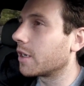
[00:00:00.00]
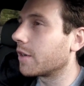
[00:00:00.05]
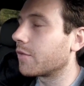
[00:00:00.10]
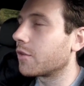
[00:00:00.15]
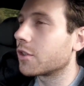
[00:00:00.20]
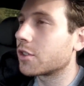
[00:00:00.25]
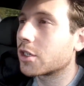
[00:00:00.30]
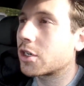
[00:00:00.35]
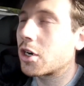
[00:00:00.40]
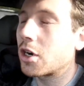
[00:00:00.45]
If
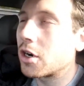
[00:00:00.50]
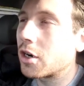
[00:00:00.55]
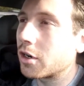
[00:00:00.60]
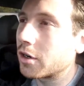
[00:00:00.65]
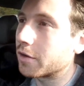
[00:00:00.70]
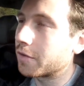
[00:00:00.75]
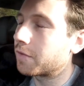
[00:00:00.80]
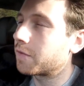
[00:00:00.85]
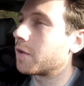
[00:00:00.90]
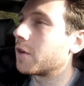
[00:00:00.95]
there's a car
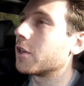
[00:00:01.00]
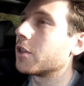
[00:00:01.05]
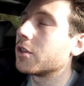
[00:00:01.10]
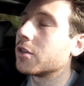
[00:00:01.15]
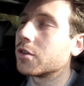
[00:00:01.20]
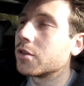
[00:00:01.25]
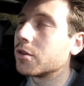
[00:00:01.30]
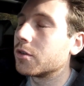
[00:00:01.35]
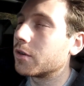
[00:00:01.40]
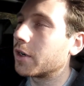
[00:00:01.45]
in front of
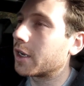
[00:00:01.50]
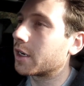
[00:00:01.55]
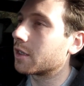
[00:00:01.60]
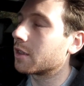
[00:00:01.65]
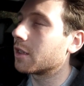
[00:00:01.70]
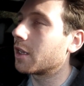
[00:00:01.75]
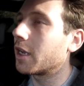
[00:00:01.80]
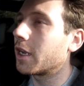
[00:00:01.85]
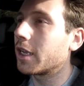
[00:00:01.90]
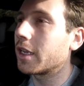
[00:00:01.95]
you at a
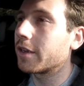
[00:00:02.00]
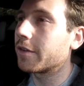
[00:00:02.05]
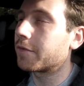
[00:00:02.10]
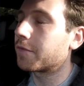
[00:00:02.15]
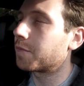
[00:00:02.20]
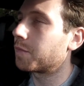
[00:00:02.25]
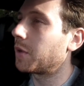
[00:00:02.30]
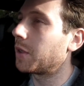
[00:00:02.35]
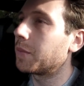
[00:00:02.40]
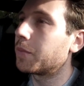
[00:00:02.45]
light,
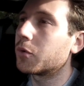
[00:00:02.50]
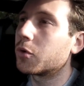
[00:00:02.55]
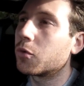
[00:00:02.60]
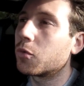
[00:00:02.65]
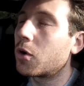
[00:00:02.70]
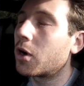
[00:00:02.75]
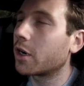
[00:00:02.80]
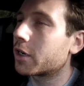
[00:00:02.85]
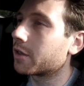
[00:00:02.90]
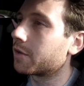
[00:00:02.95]
if people
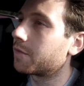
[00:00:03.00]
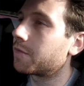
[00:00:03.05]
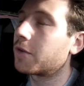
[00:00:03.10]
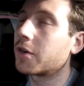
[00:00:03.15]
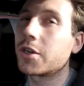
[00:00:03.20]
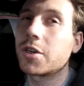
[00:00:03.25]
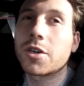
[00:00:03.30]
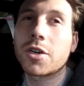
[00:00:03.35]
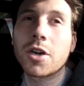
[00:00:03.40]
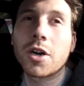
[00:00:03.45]
walk in
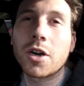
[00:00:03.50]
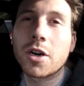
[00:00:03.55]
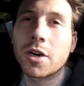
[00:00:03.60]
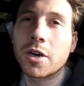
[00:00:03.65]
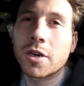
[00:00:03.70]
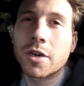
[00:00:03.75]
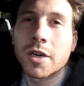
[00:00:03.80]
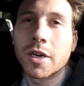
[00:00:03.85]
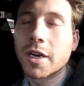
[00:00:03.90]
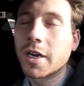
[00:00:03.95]
front of your
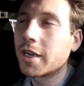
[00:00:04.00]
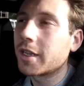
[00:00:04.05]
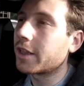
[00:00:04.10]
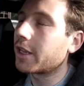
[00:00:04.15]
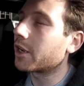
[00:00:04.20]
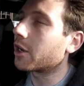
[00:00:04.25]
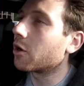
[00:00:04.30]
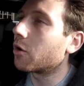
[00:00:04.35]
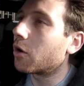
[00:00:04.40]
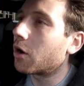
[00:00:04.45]
car,
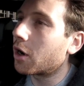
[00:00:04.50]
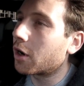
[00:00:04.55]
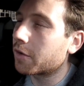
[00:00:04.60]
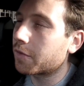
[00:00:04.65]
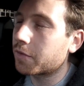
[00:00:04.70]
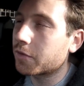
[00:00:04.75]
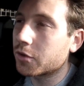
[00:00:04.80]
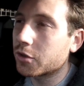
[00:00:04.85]
they go off.